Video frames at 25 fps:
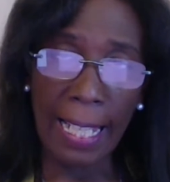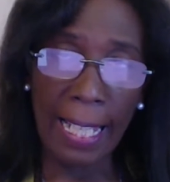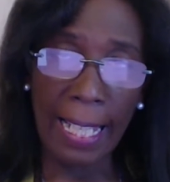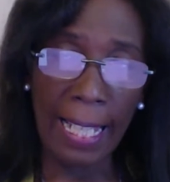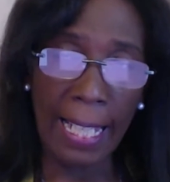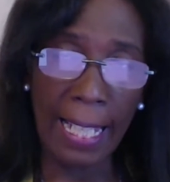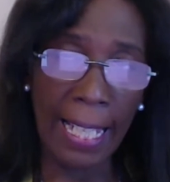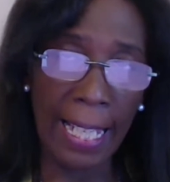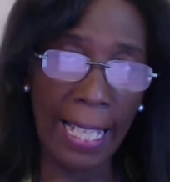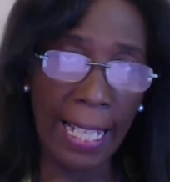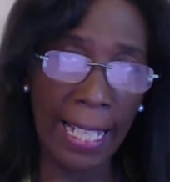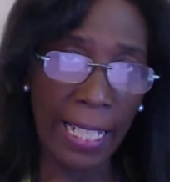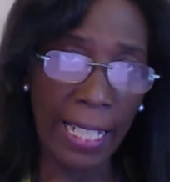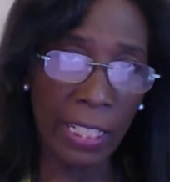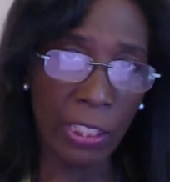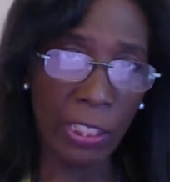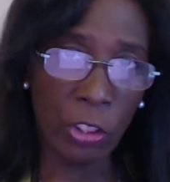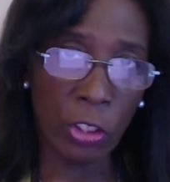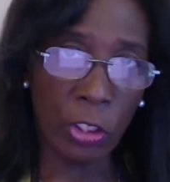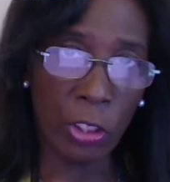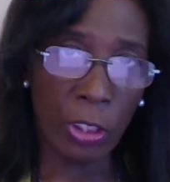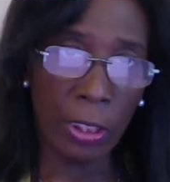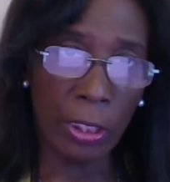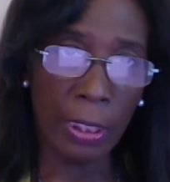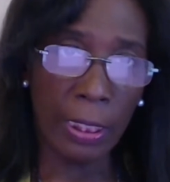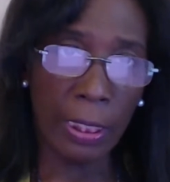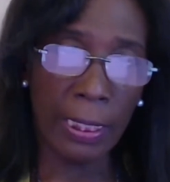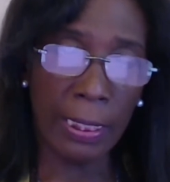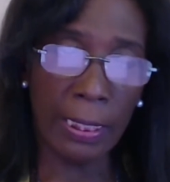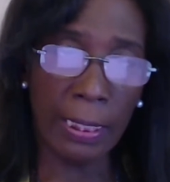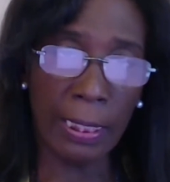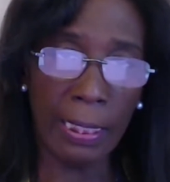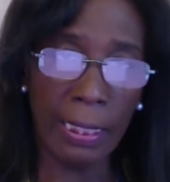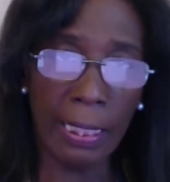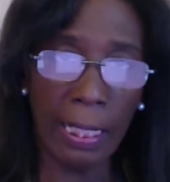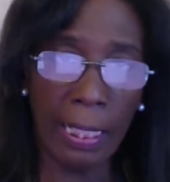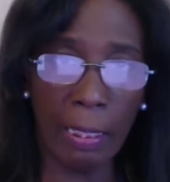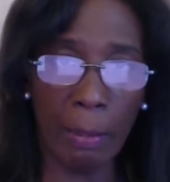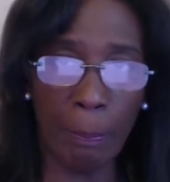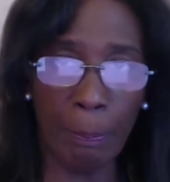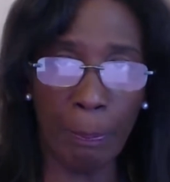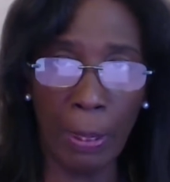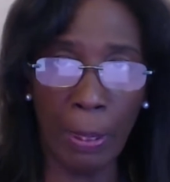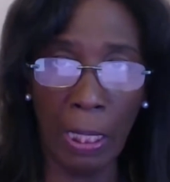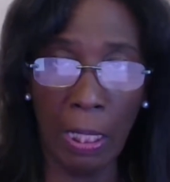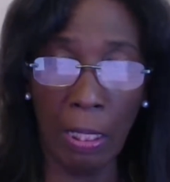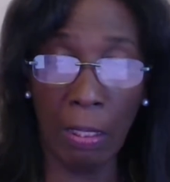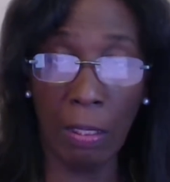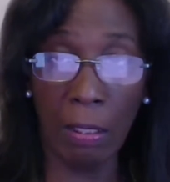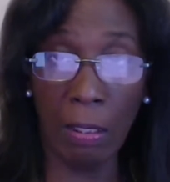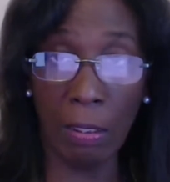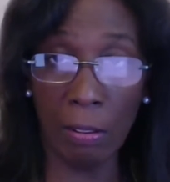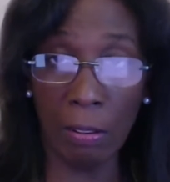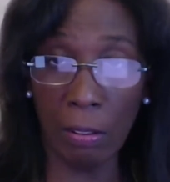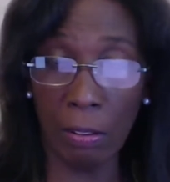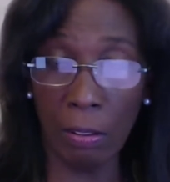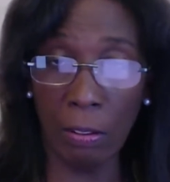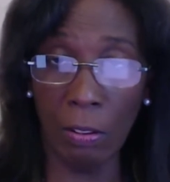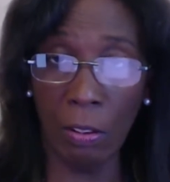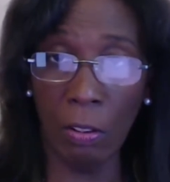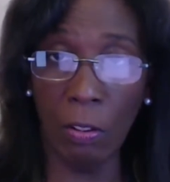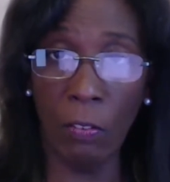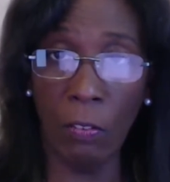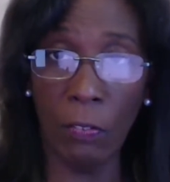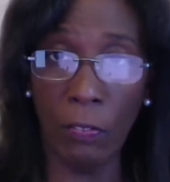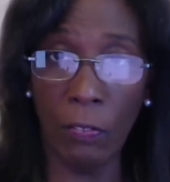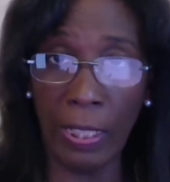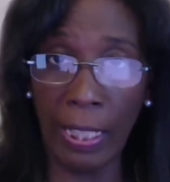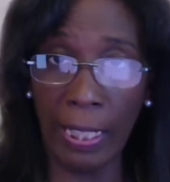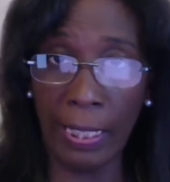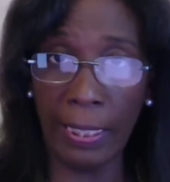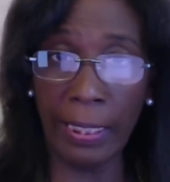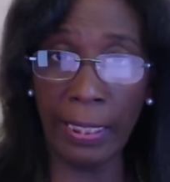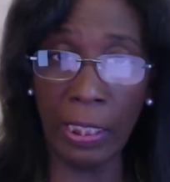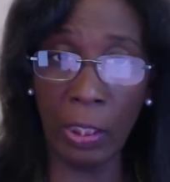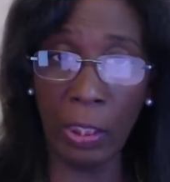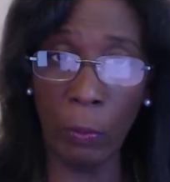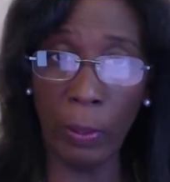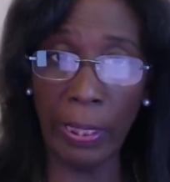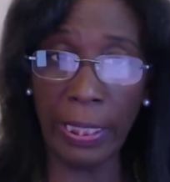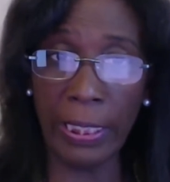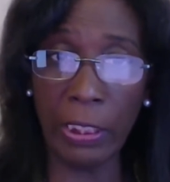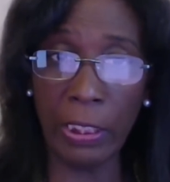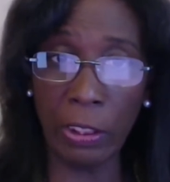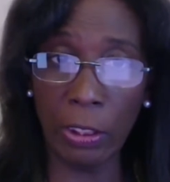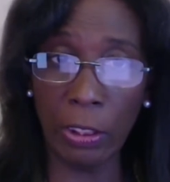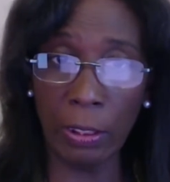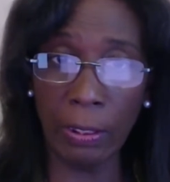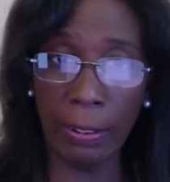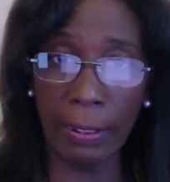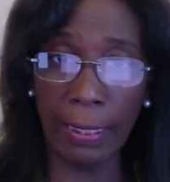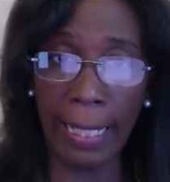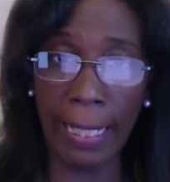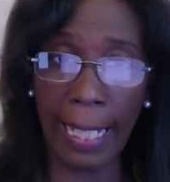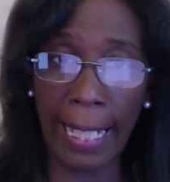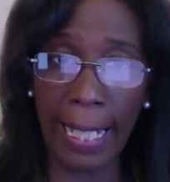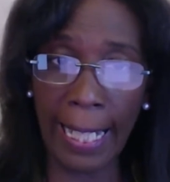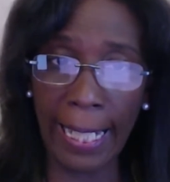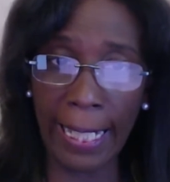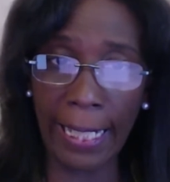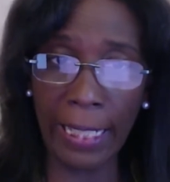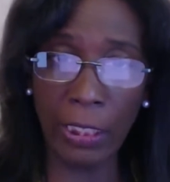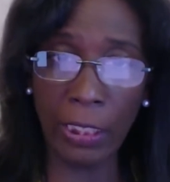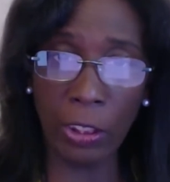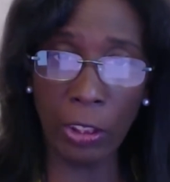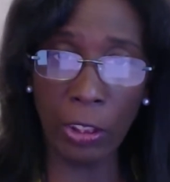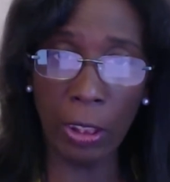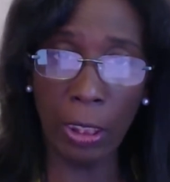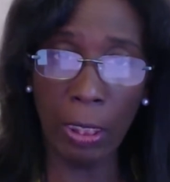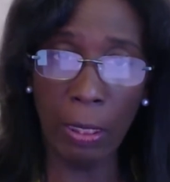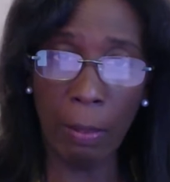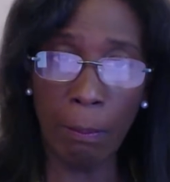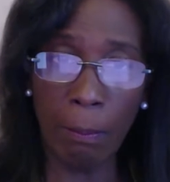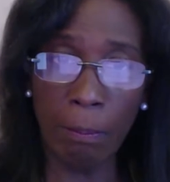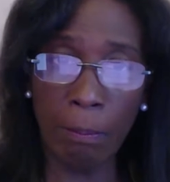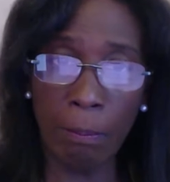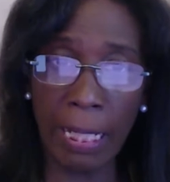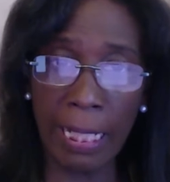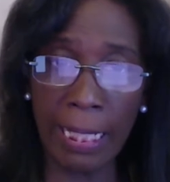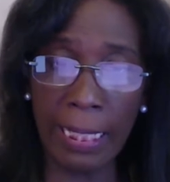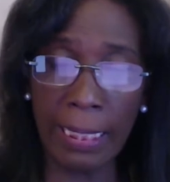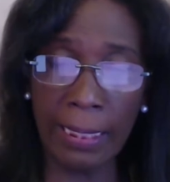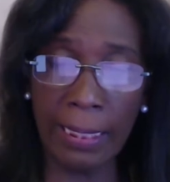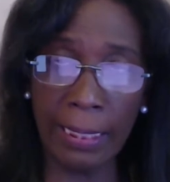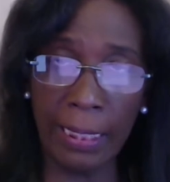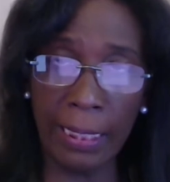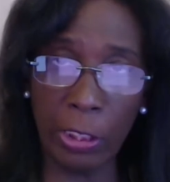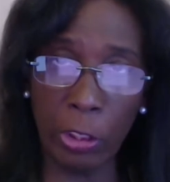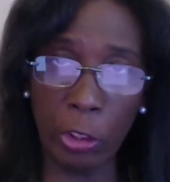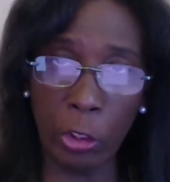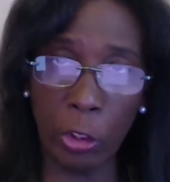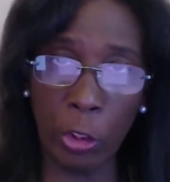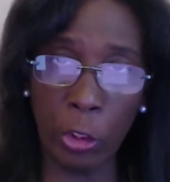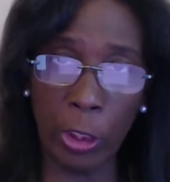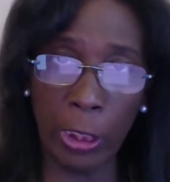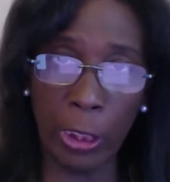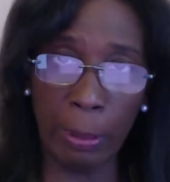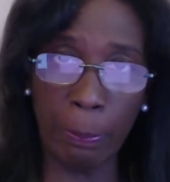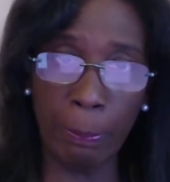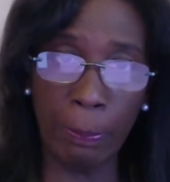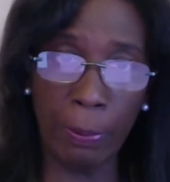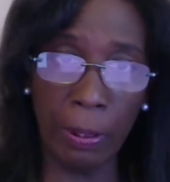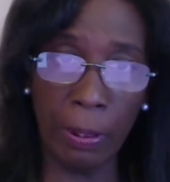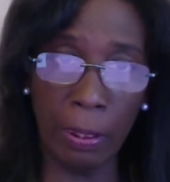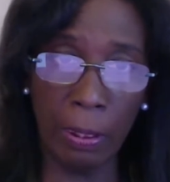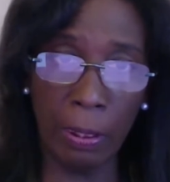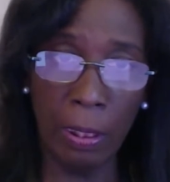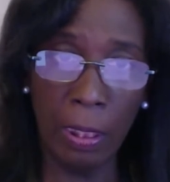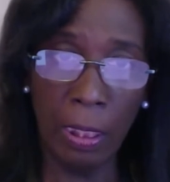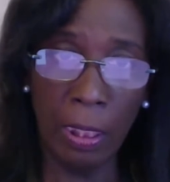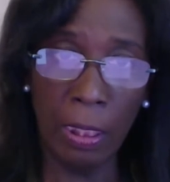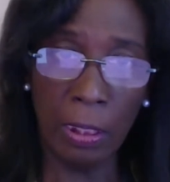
Edge is another part of that equation. Edge makes it cheaper.